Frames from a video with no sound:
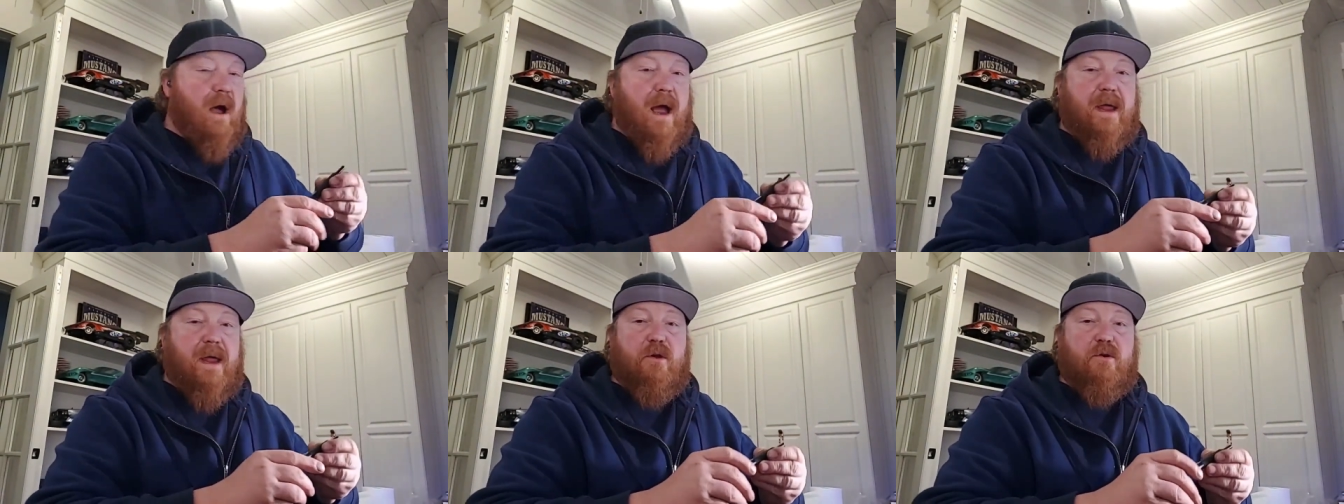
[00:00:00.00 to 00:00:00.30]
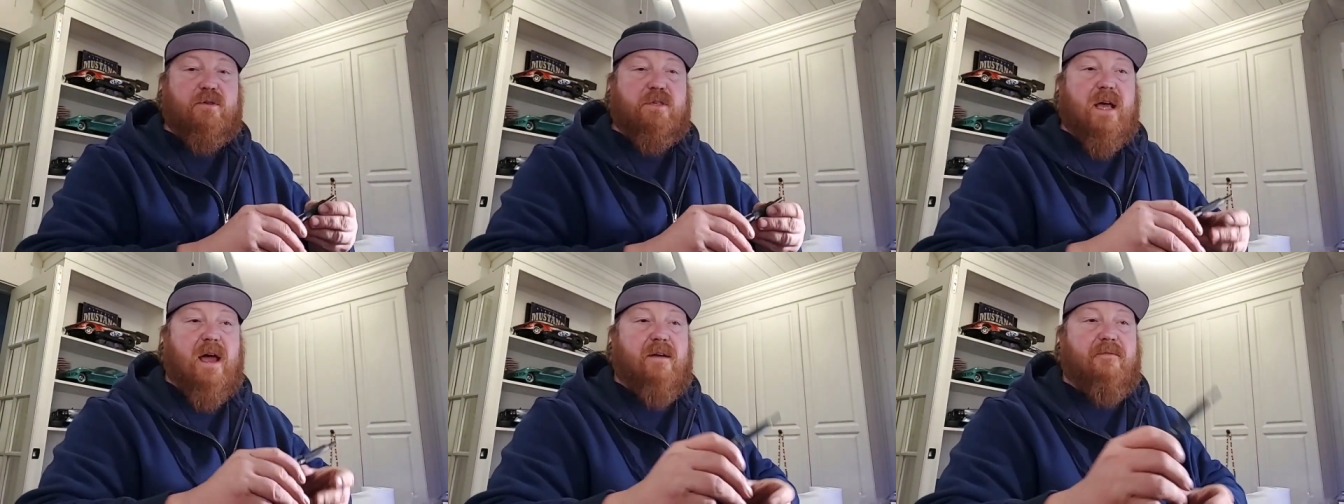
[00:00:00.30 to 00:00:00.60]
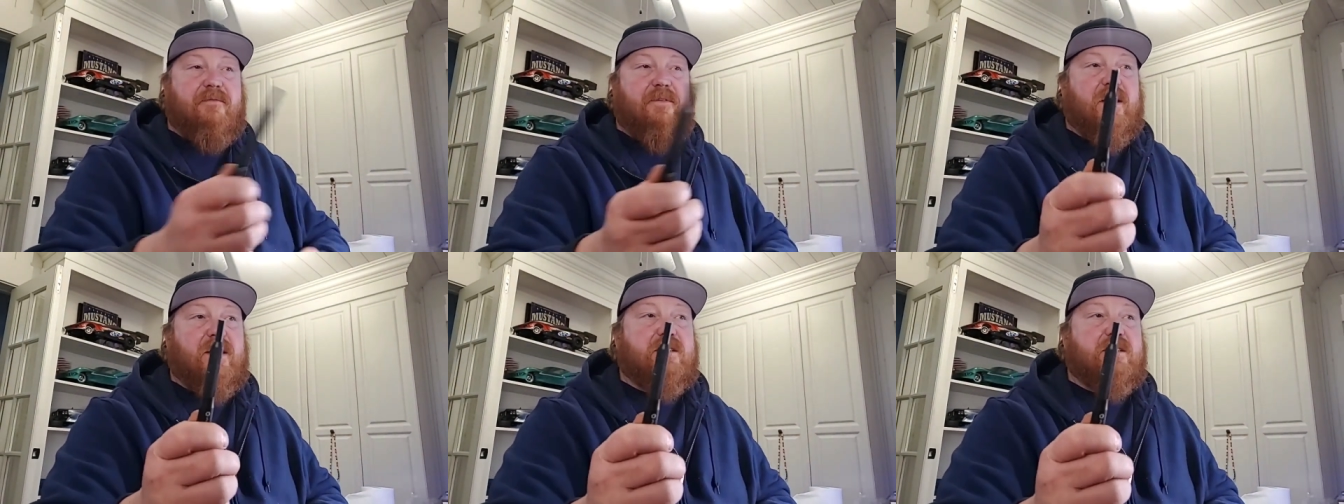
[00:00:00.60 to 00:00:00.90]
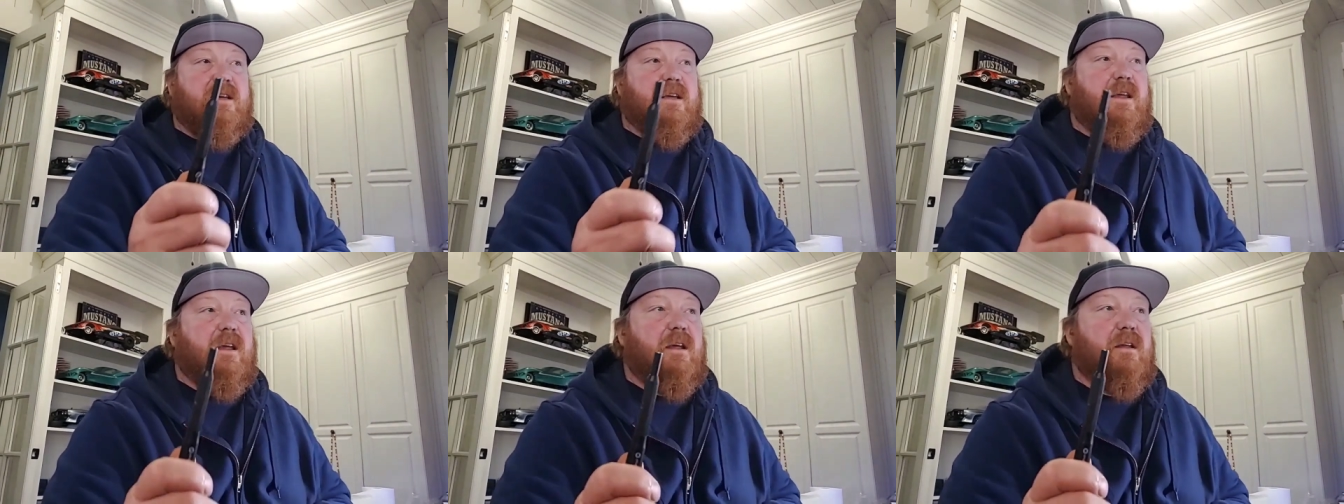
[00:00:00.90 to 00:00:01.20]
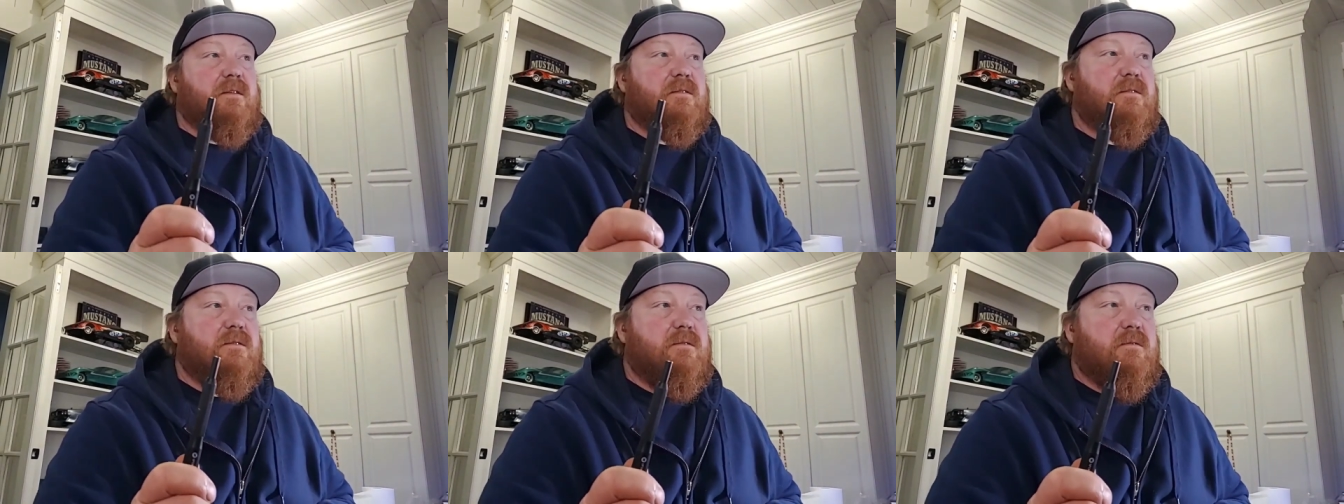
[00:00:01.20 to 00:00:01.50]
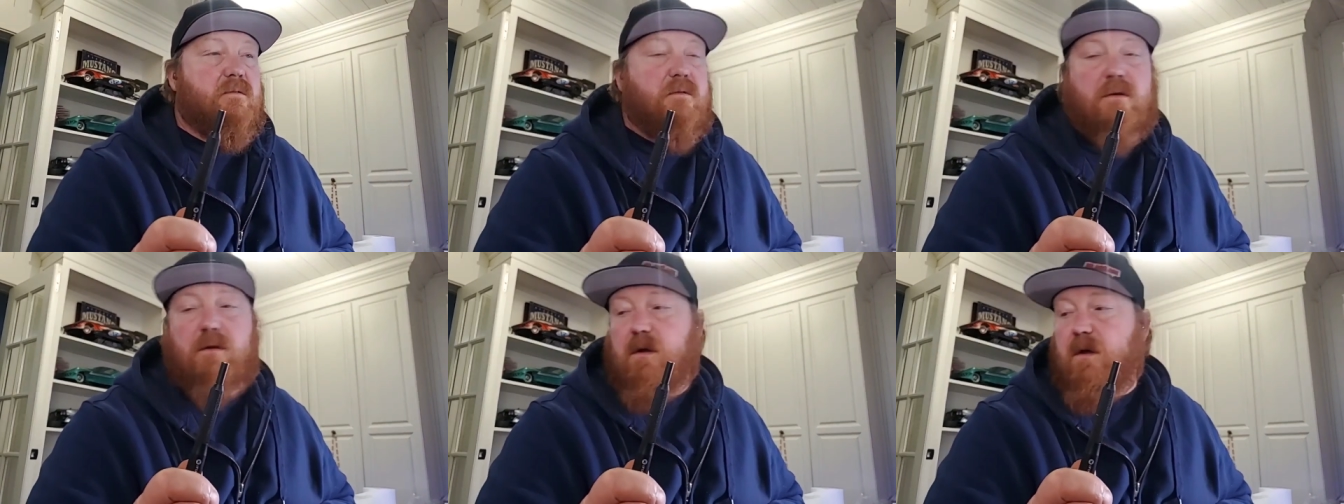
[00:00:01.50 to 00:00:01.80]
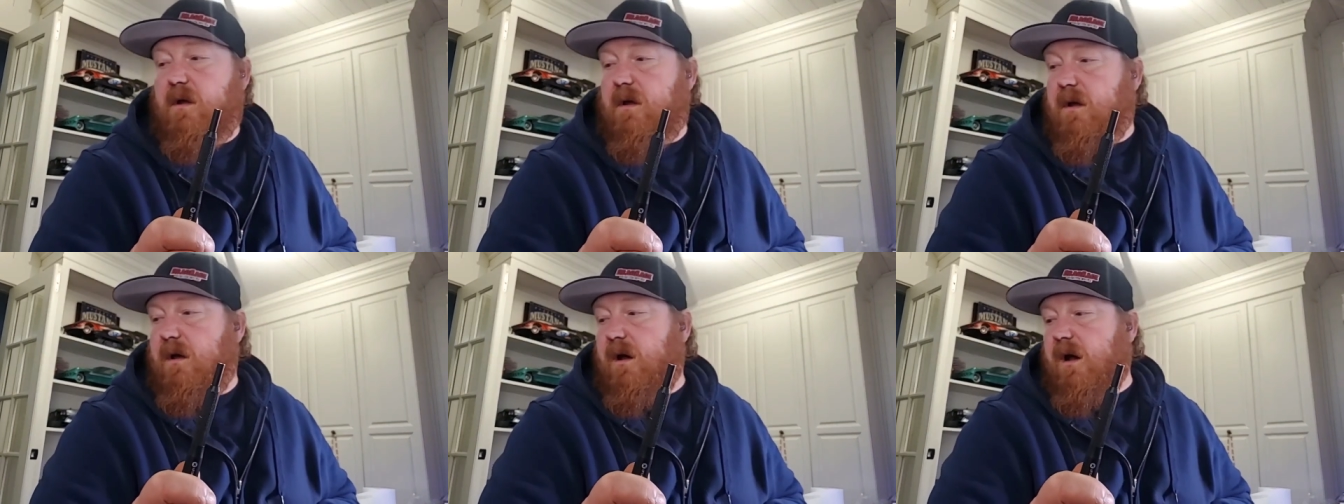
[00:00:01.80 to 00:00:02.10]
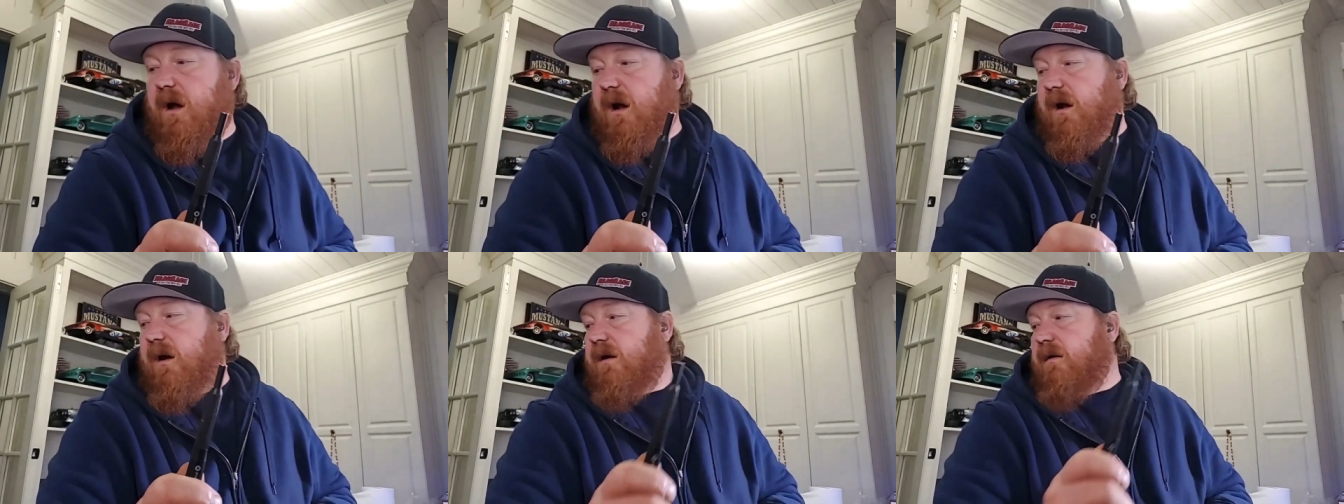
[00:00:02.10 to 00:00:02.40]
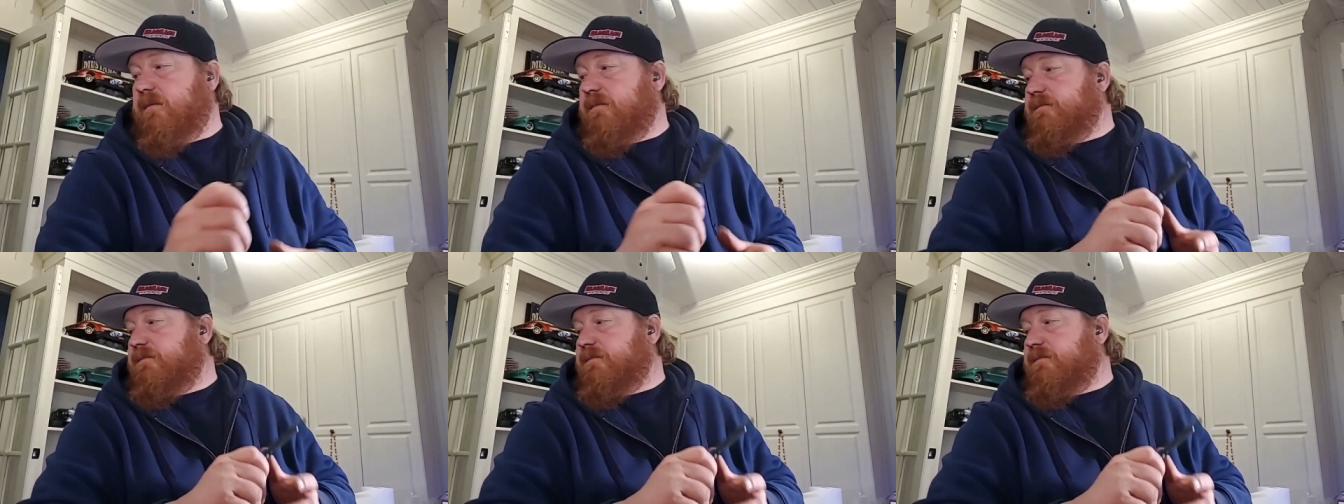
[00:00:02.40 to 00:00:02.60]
I use iFixit kits. Uh,